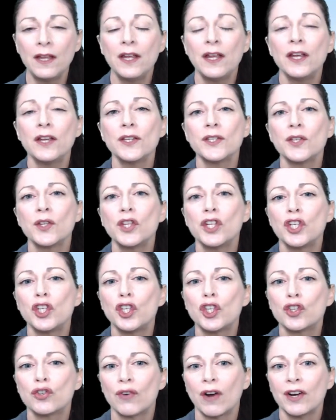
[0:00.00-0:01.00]
So the
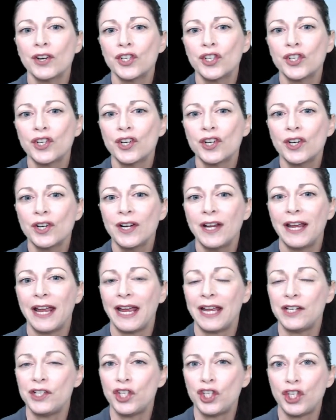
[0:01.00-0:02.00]
structure
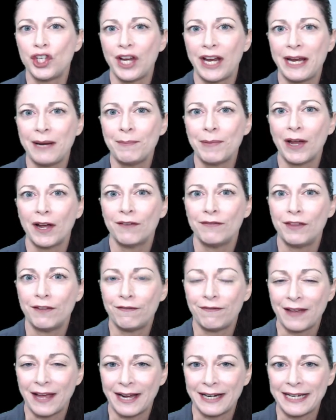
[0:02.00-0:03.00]
and shape of the
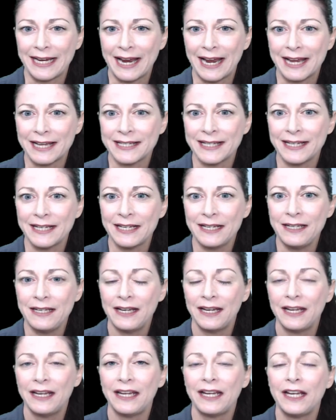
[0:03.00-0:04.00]
fatty acid
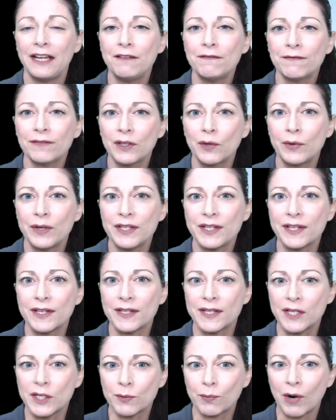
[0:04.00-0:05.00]
influences
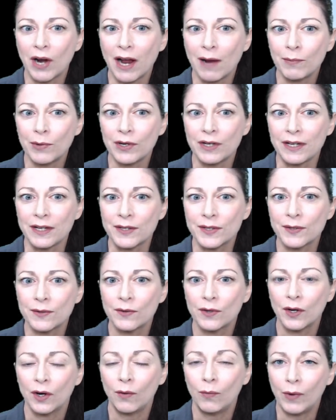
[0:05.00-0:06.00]
its properties,
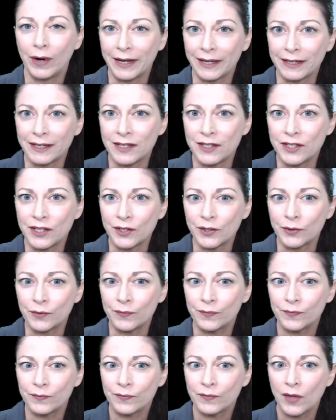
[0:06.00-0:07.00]
what it can do.
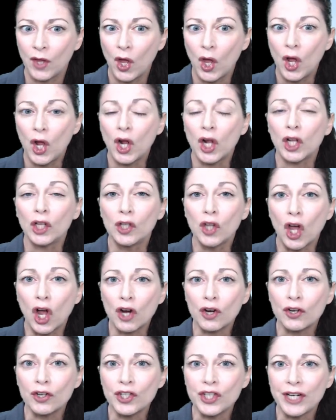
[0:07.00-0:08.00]

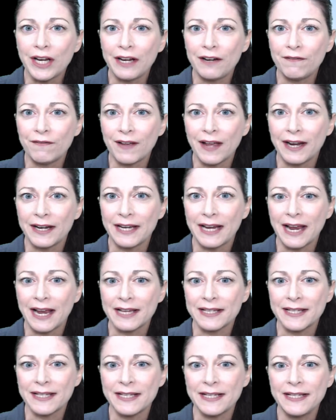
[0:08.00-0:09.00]
Longer chain fatty
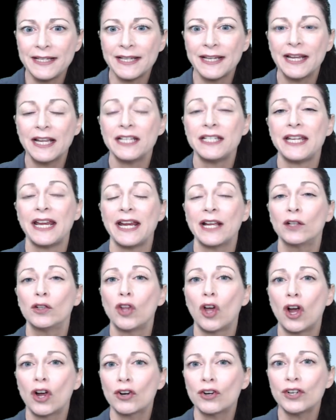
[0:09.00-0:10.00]
acids take
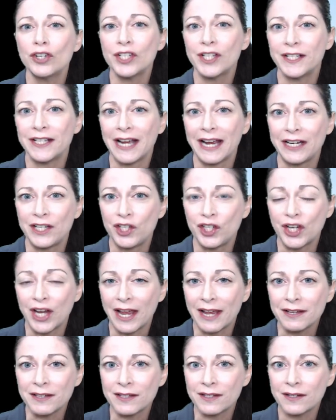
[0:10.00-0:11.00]
longer to
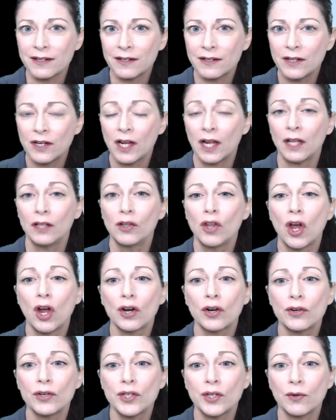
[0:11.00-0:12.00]
digest,
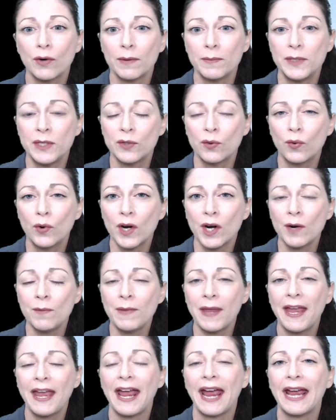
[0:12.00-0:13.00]
longer to absorb,
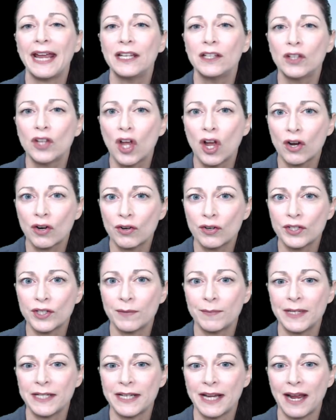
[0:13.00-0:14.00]
and longer to
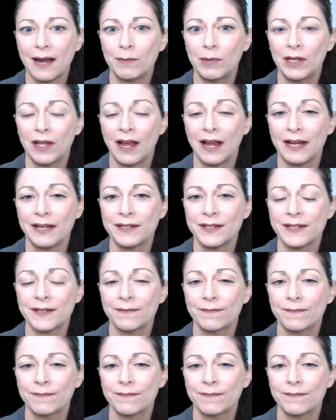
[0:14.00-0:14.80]
metabolize.